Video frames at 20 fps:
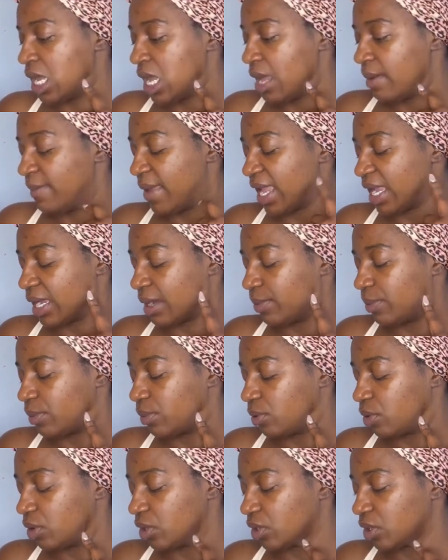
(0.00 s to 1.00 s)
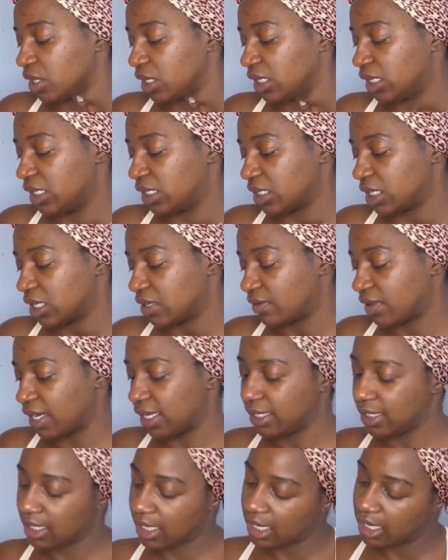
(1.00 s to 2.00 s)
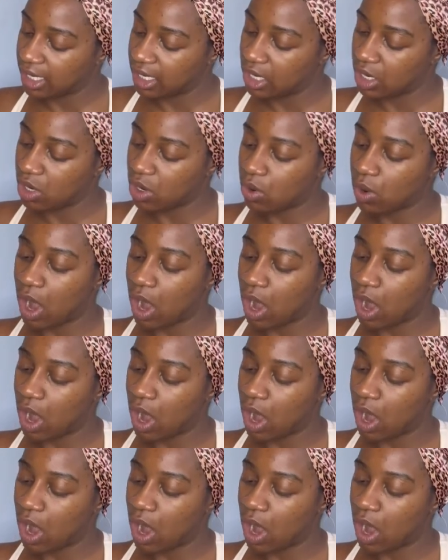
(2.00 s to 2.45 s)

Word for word: makeup on or anything right now.